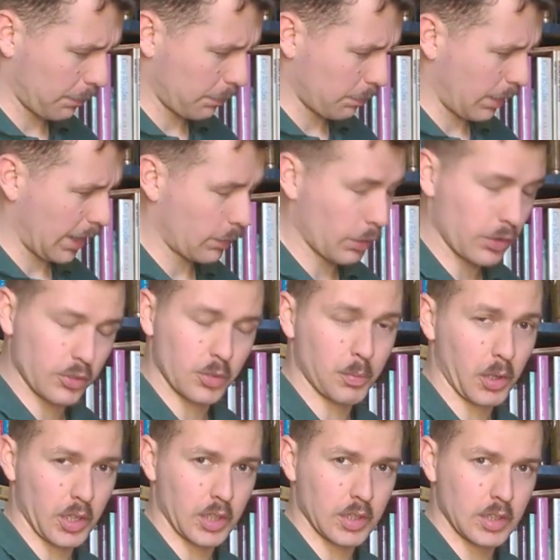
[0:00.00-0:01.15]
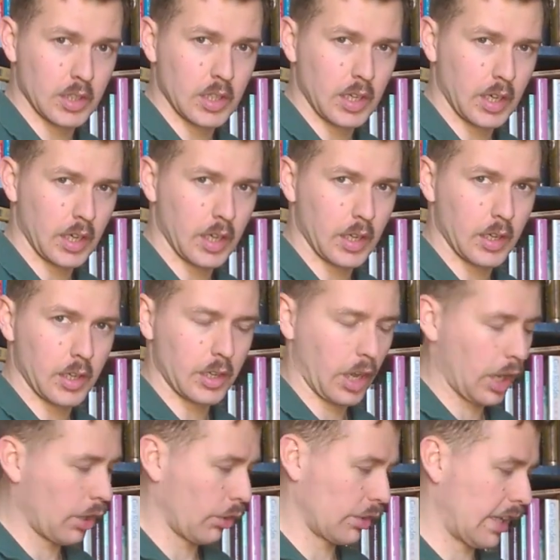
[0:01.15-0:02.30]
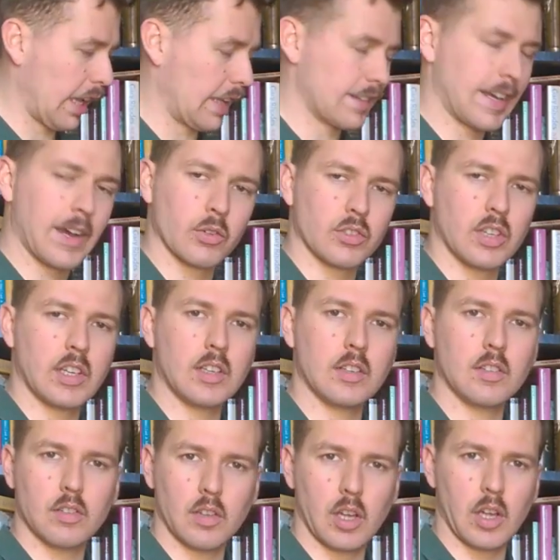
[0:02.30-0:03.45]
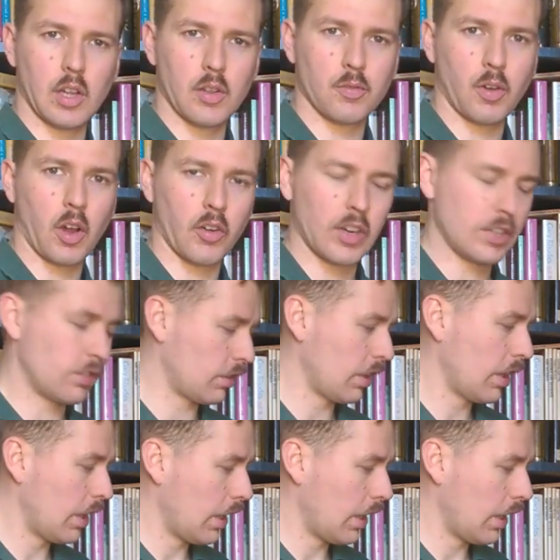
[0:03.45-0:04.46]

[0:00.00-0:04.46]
made with some other nylon kit out in the Far East.